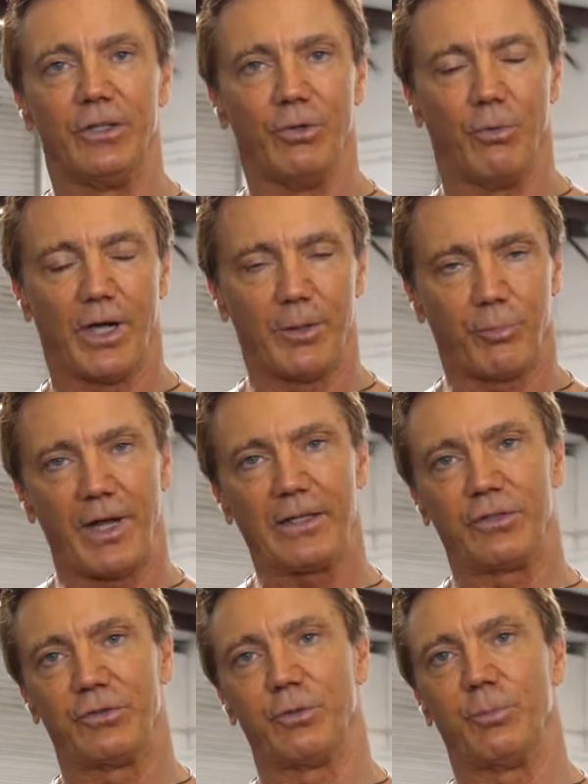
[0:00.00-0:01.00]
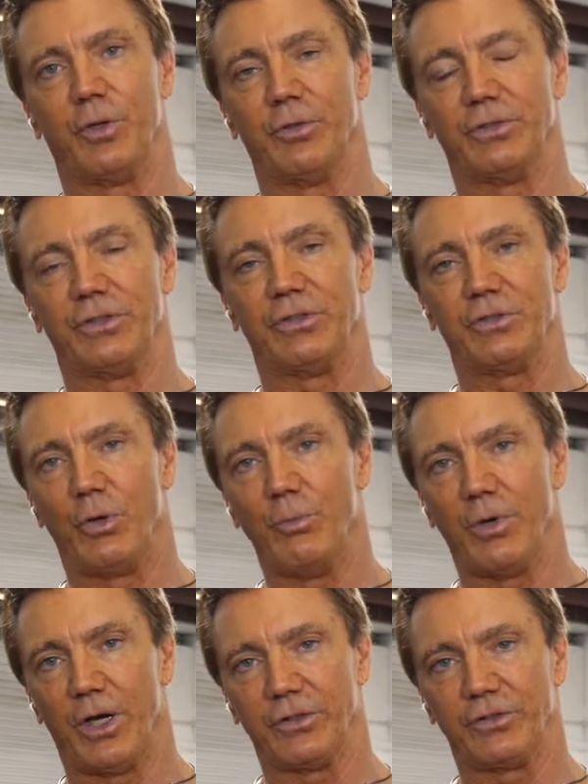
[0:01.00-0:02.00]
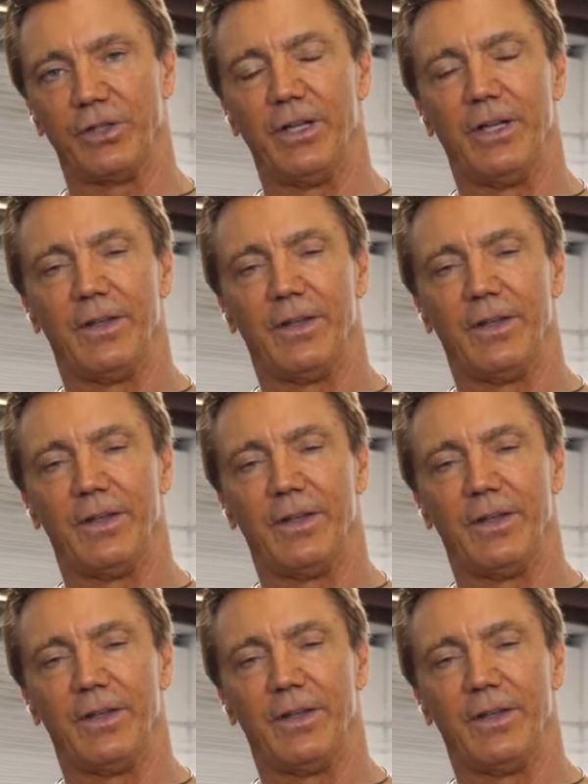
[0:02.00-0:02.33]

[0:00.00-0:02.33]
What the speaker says: You want to practice your posing so much